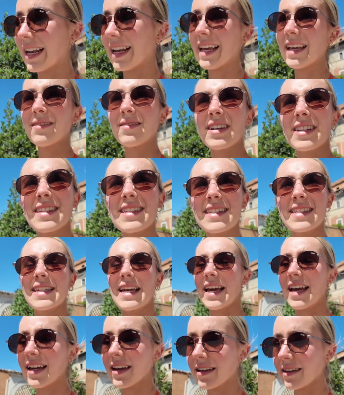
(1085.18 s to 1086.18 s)
to leave at
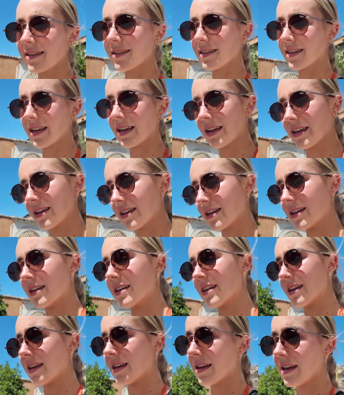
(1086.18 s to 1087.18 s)
6
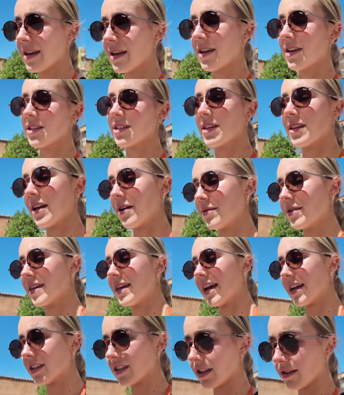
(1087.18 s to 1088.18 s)
so that we
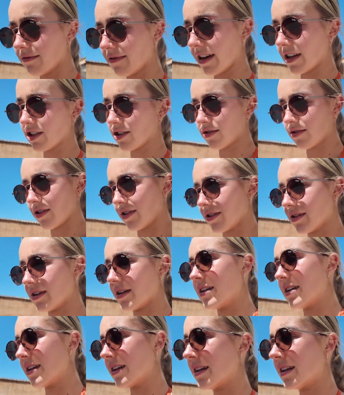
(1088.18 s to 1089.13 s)
get to the restaurant